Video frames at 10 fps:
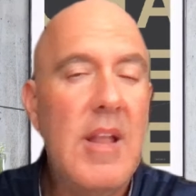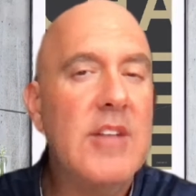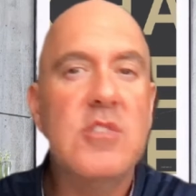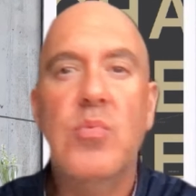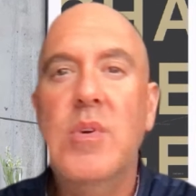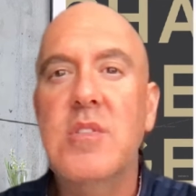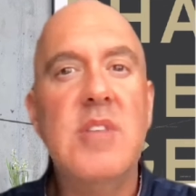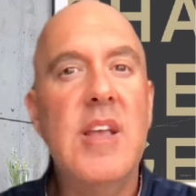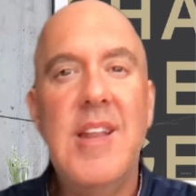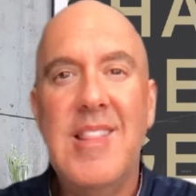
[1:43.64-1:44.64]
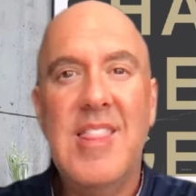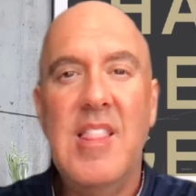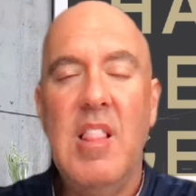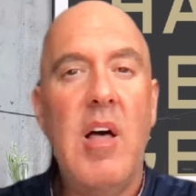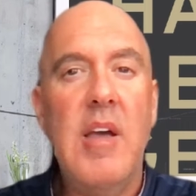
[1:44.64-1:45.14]
not just real estate and
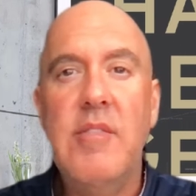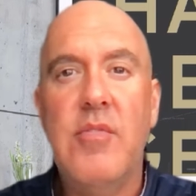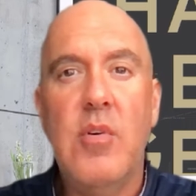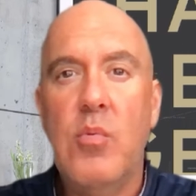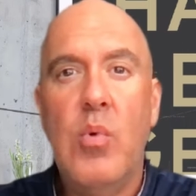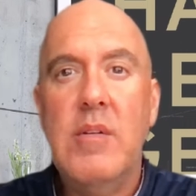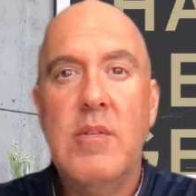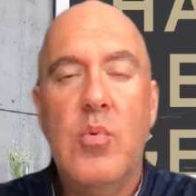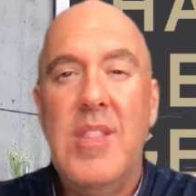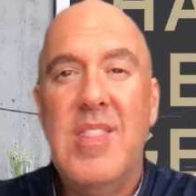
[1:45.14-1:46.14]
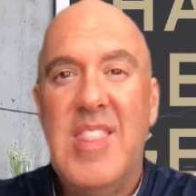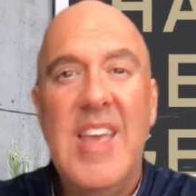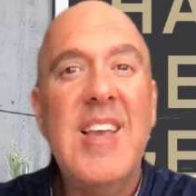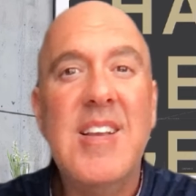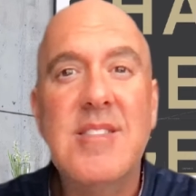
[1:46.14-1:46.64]
life, or what, quit
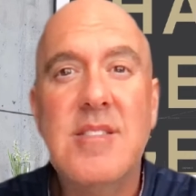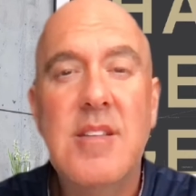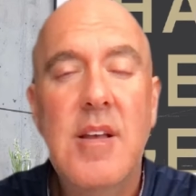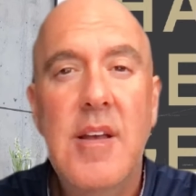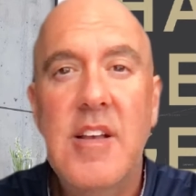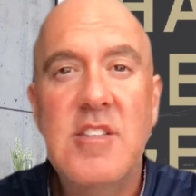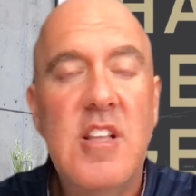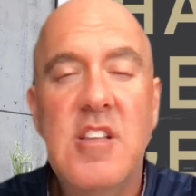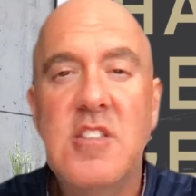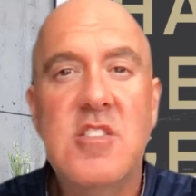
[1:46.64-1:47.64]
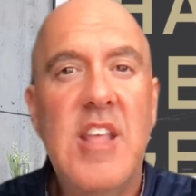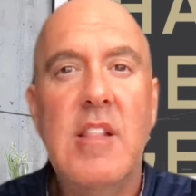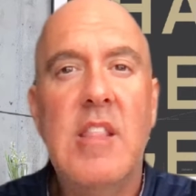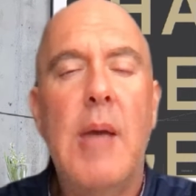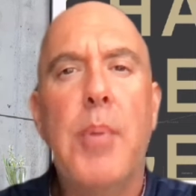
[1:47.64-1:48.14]
things, is that just
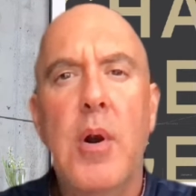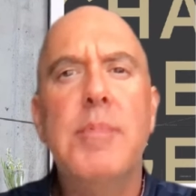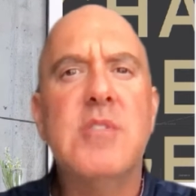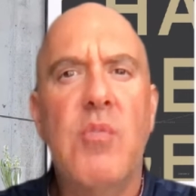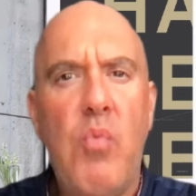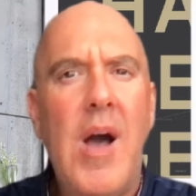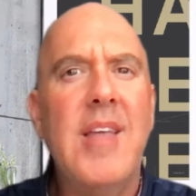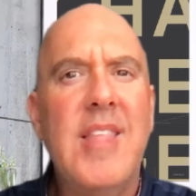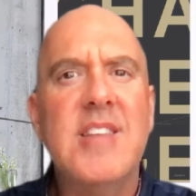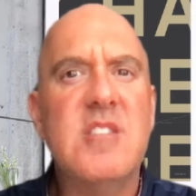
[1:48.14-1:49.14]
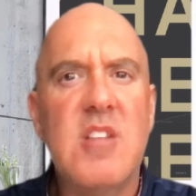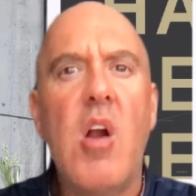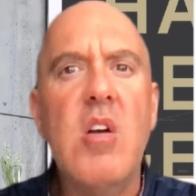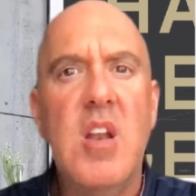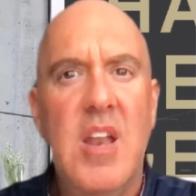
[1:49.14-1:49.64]
that purpose of why they
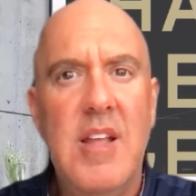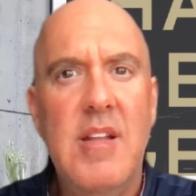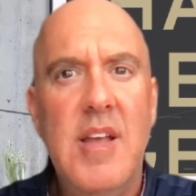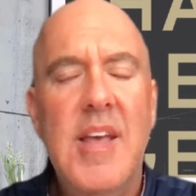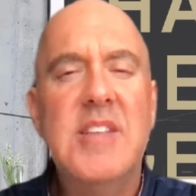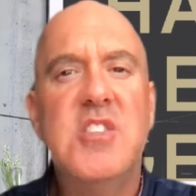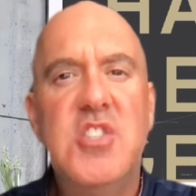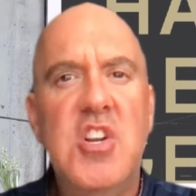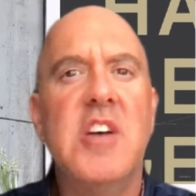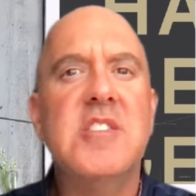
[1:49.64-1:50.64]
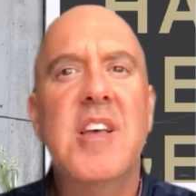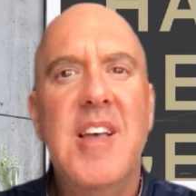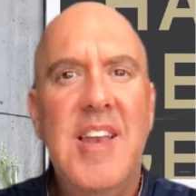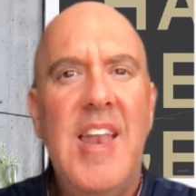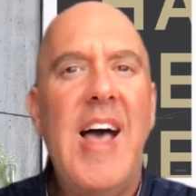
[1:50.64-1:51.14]
started it is just
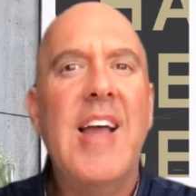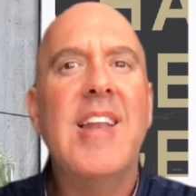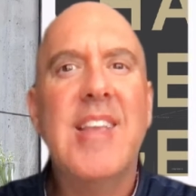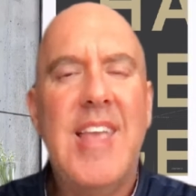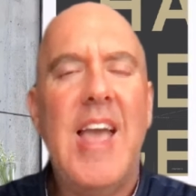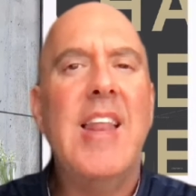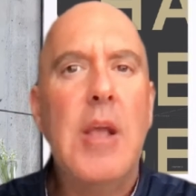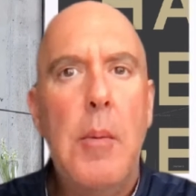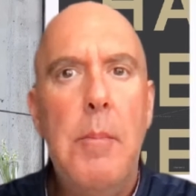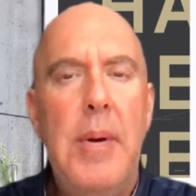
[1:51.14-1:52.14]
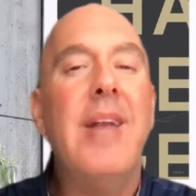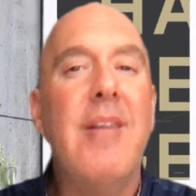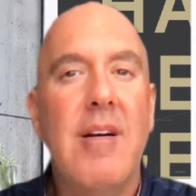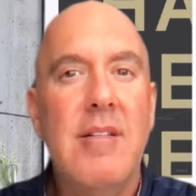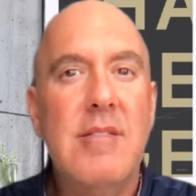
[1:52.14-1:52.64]
not getting
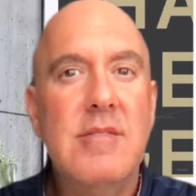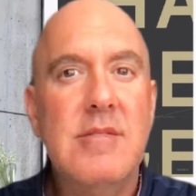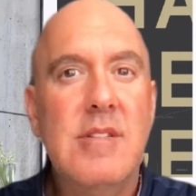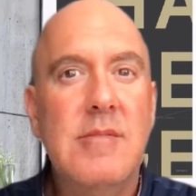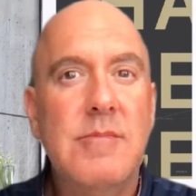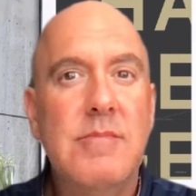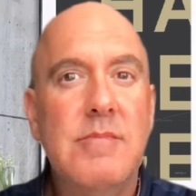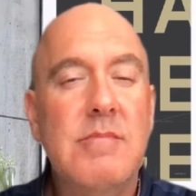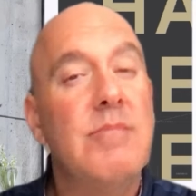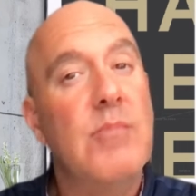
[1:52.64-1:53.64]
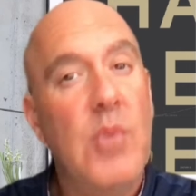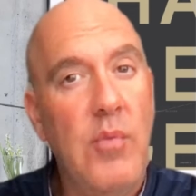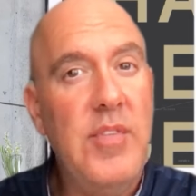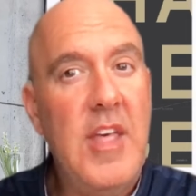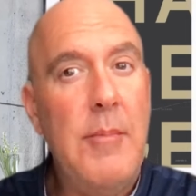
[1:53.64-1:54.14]
better.
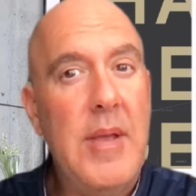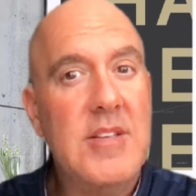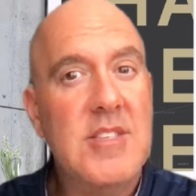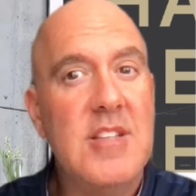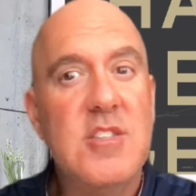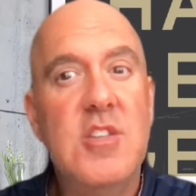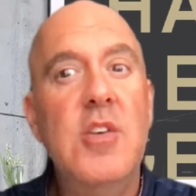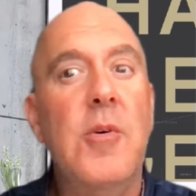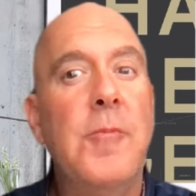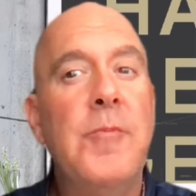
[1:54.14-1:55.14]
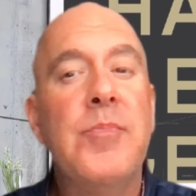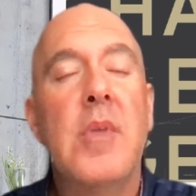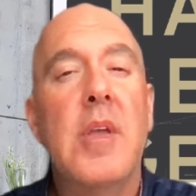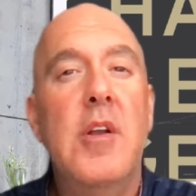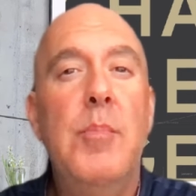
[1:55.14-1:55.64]
Hopefully that makes sense. Two,
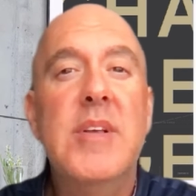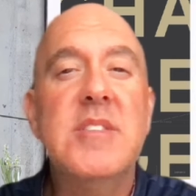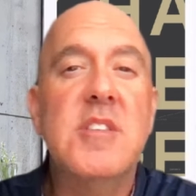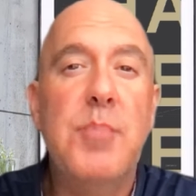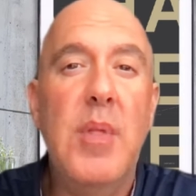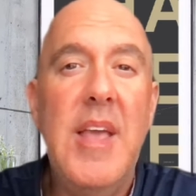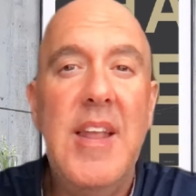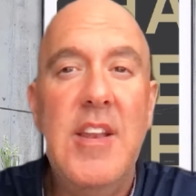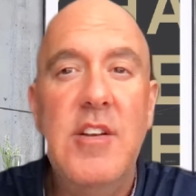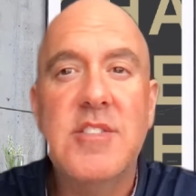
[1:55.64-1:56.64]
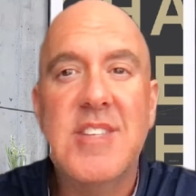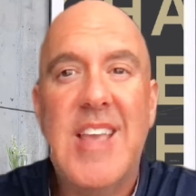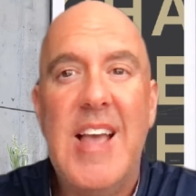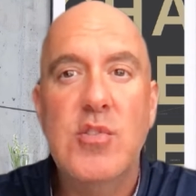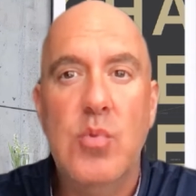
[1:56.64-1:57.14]
your business plan and your
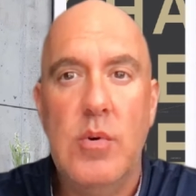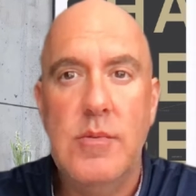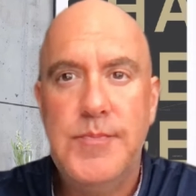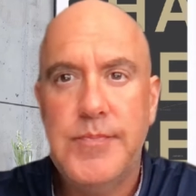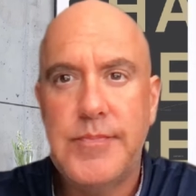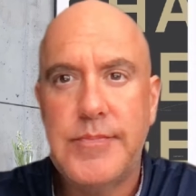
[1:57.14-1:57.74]
schedule.